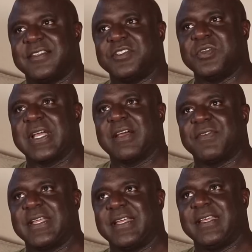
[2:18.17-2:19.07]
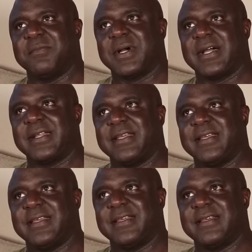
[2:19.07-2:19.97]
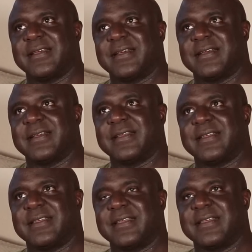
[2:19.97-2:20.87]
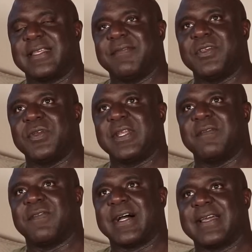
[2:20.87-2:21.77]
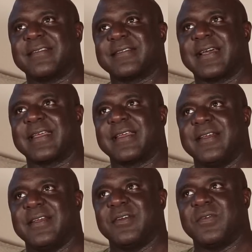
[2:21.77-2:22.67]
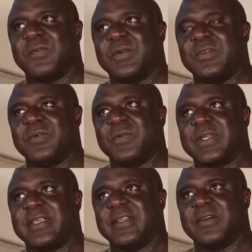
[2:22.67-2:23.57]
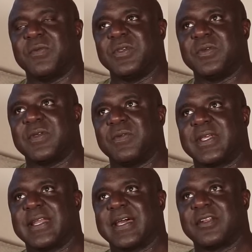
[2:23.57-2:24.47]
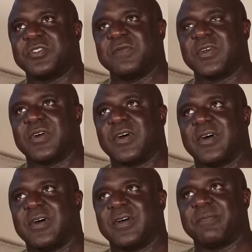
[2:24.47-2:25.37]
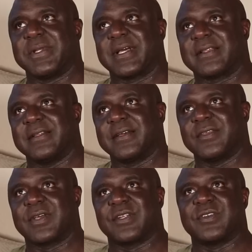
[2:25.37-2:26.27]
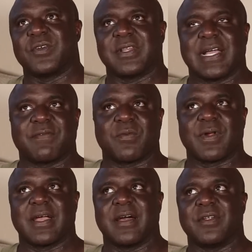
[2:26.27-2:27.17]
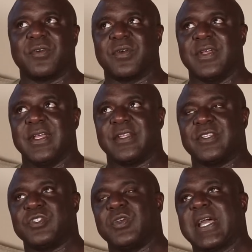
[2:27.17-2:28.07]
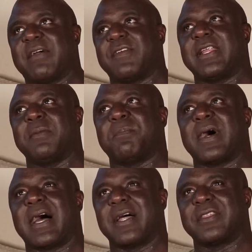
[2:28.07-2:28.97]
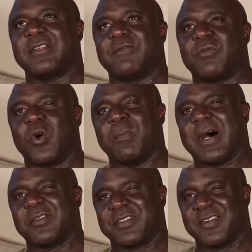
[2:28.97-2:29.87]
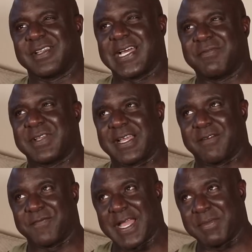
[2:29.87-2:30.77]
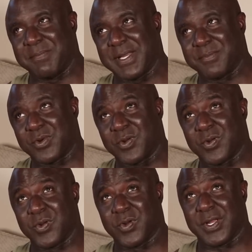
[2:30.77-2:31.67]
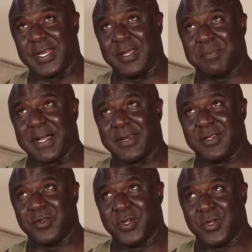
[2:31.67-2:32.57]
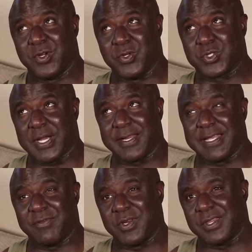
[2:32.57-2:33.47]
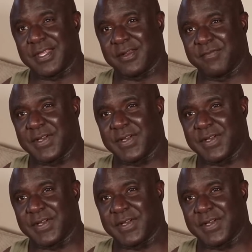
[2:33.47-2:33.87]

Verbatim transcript: Did you have anybody giving you any advice, like when you you know when you would get out of juvenile hall and be like, look, you got to turn your life around, or did you have any positive role models in your life, like a family member or anybody who tried to give you any sound